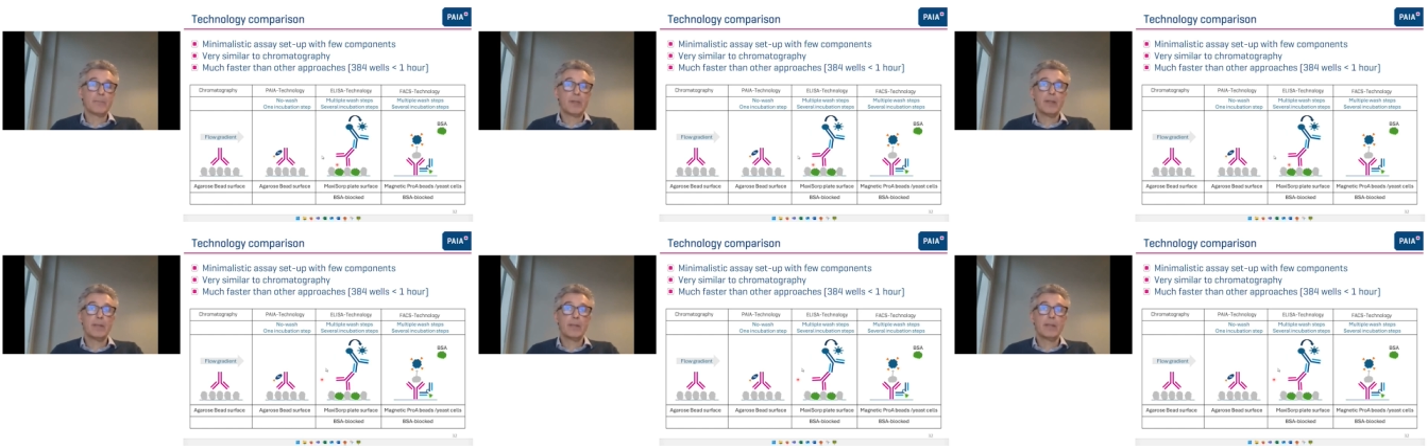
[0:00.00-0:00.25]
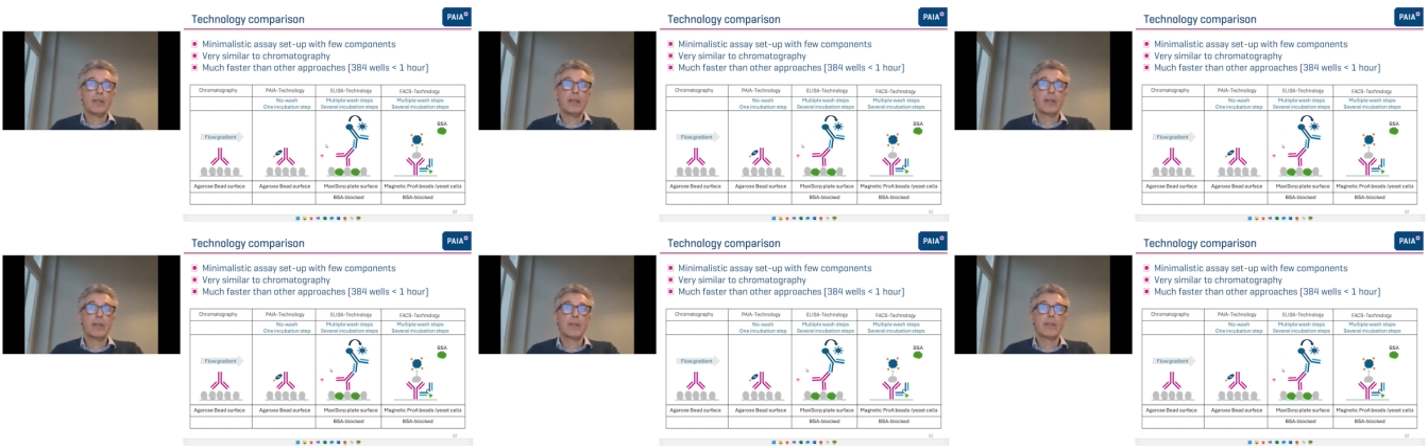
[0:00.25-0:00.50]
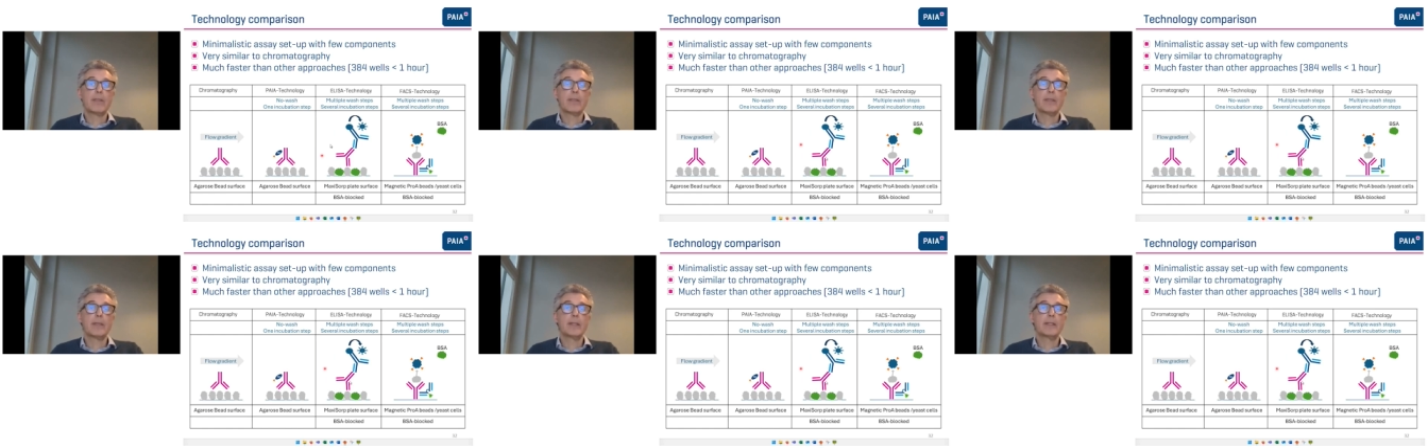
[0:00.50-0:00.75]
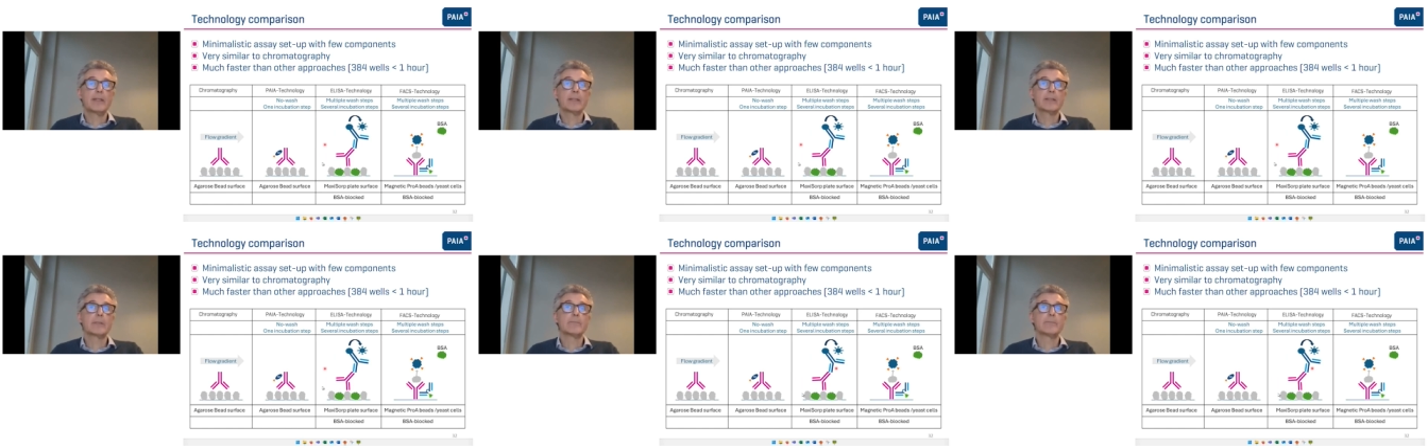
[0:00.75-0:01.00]
And the other
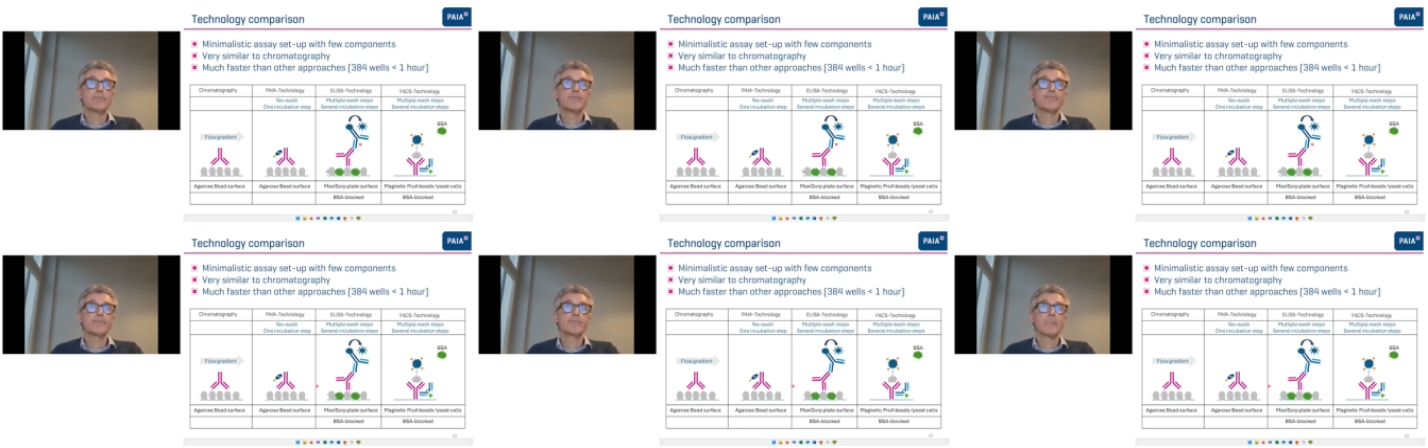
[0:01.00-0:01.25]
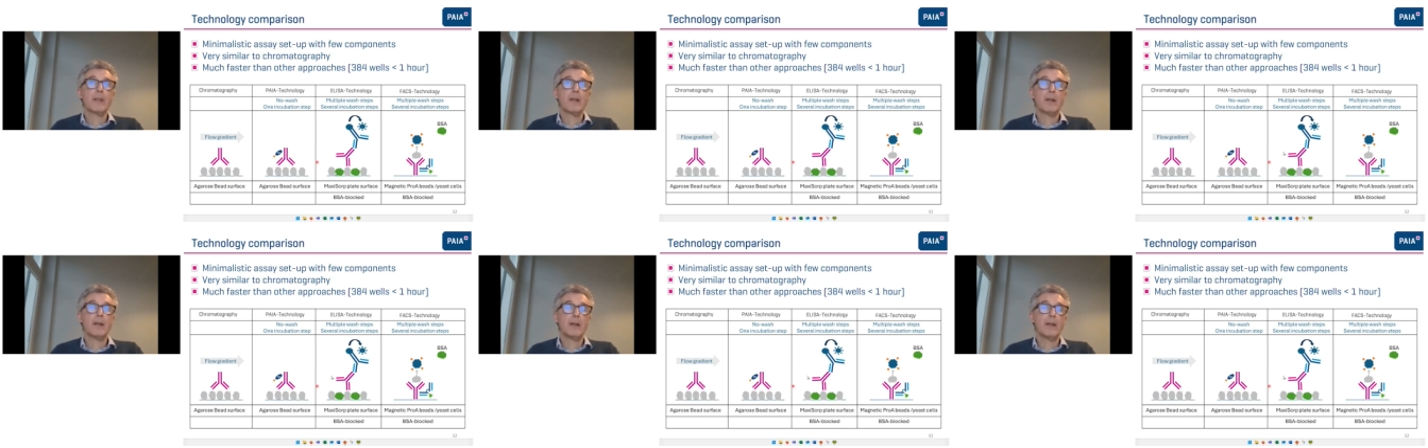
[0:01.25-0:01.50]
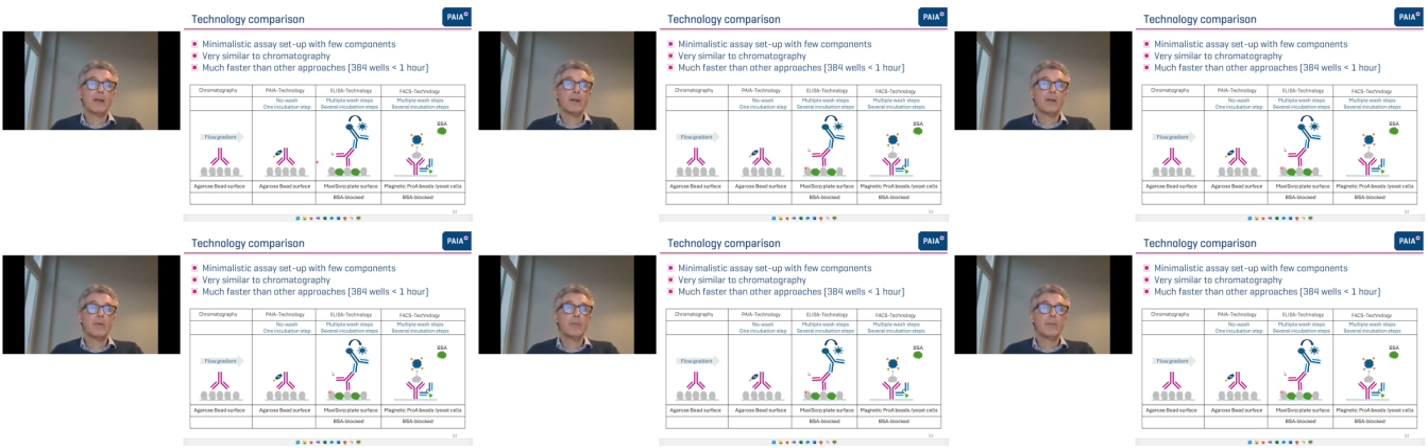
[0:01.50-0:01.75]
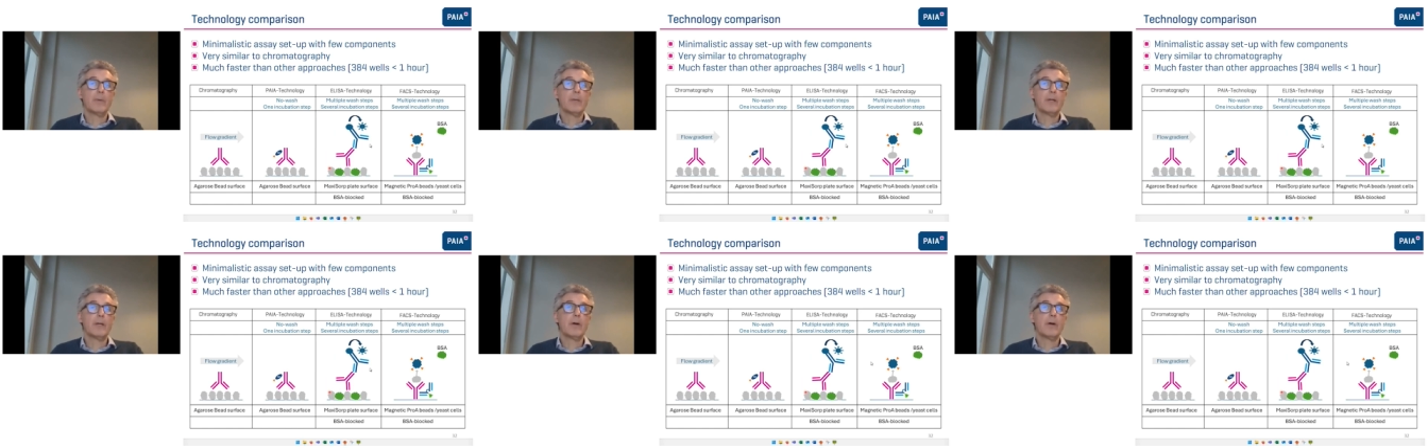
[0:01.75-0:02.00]
thing is
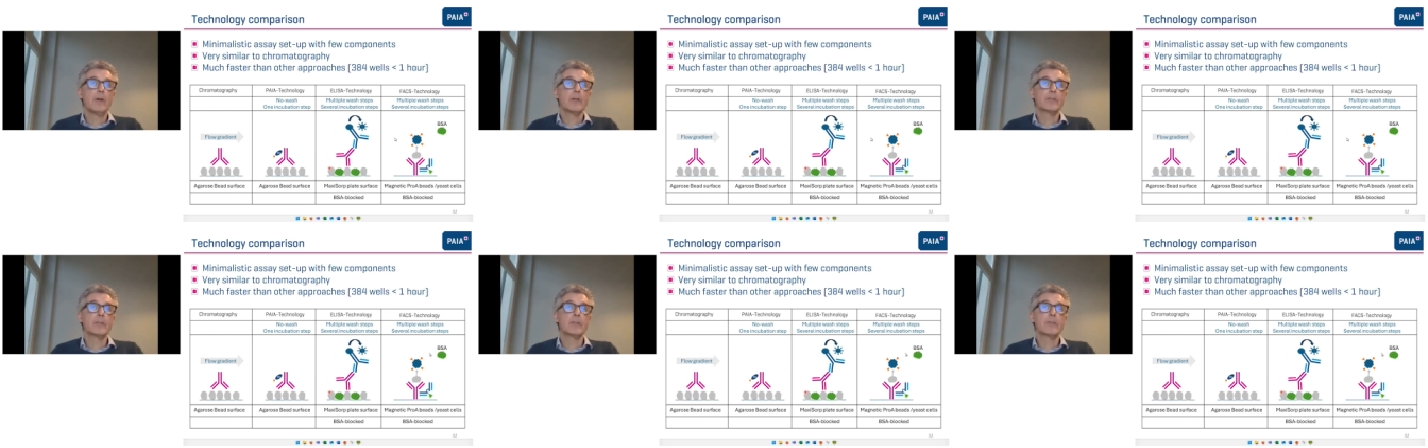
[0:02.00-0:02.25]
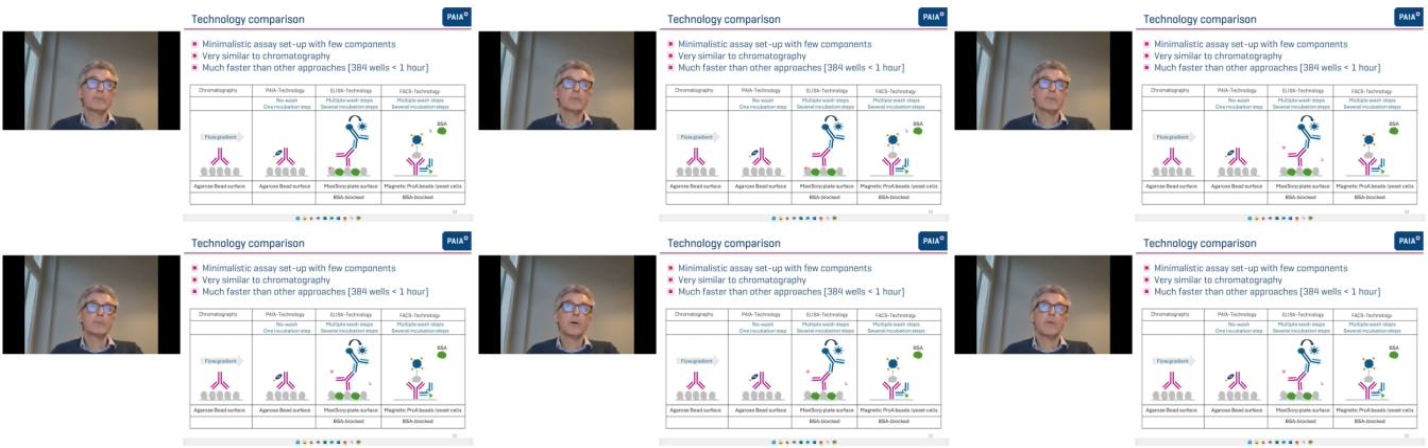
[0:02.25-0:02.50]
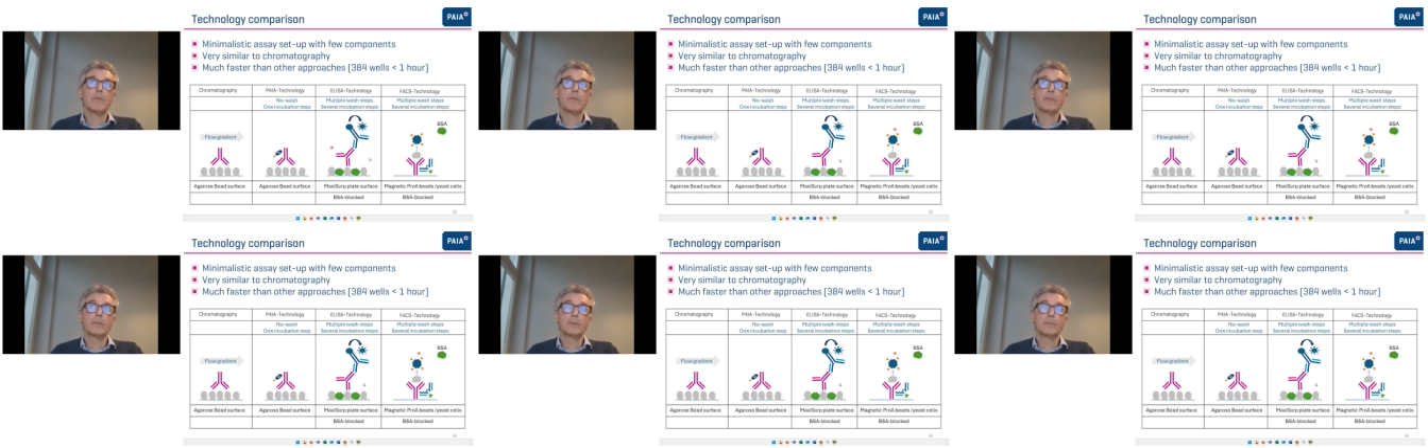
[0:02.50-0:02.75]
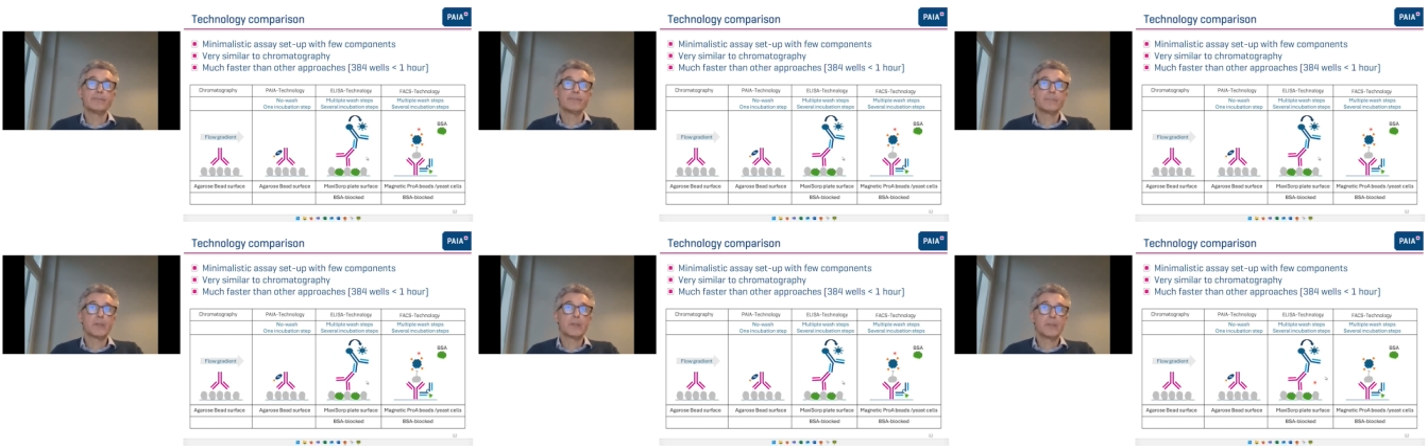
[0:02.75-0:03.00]
we also don't
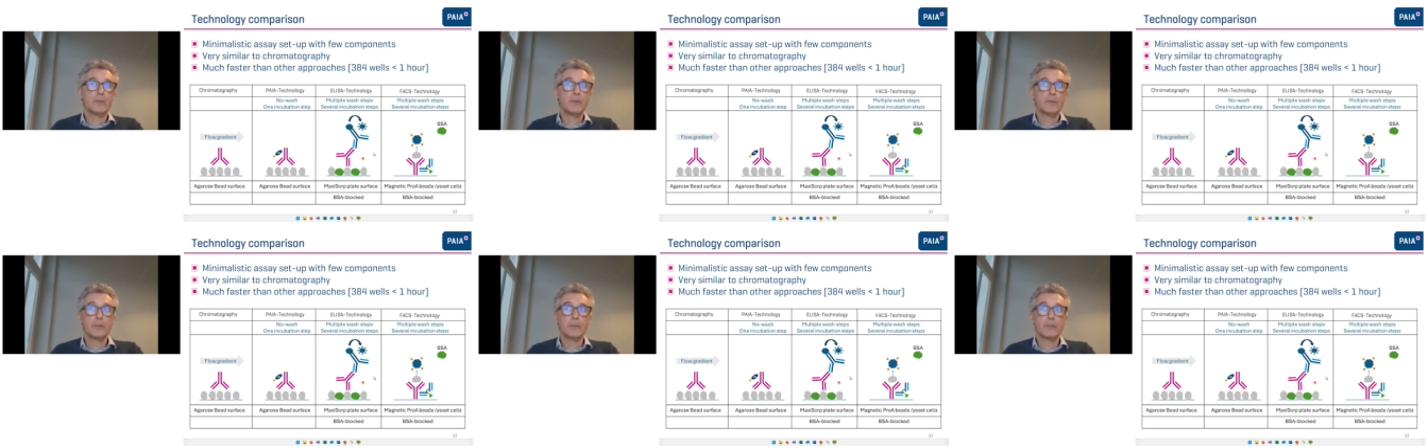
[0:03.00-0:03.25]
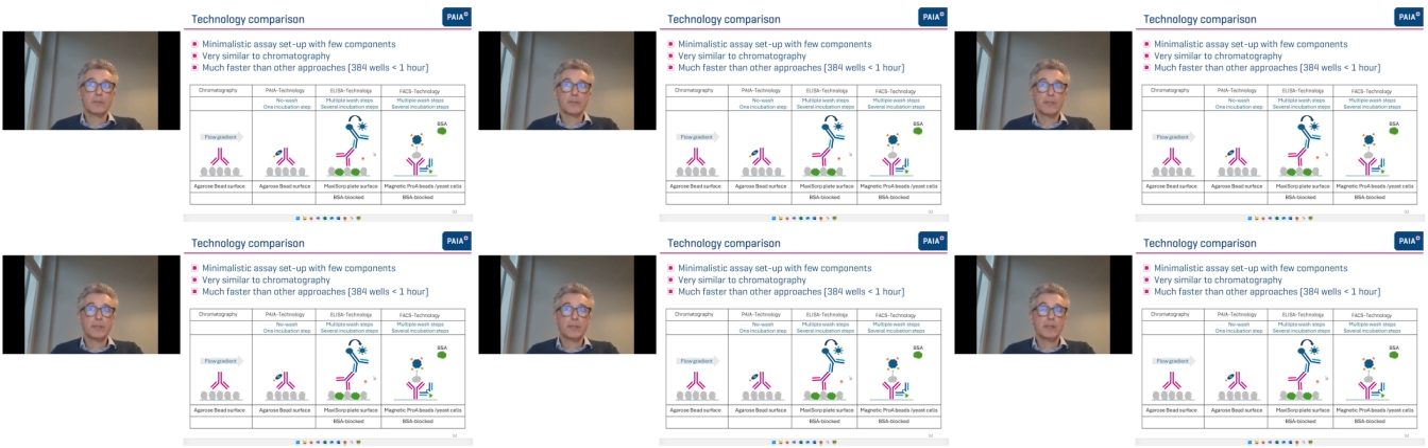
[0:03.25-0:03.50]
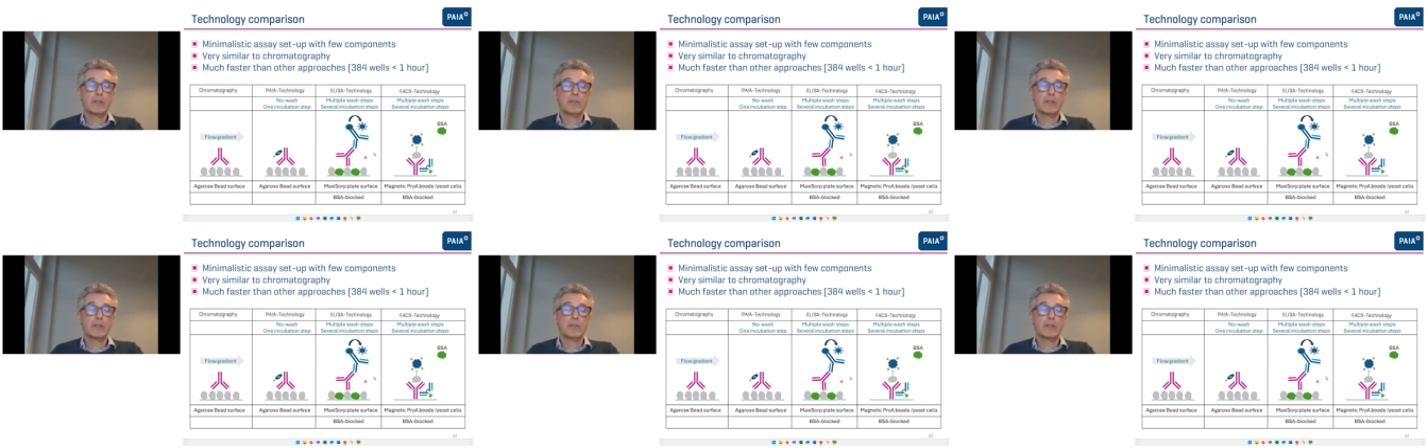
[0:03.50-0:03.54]
use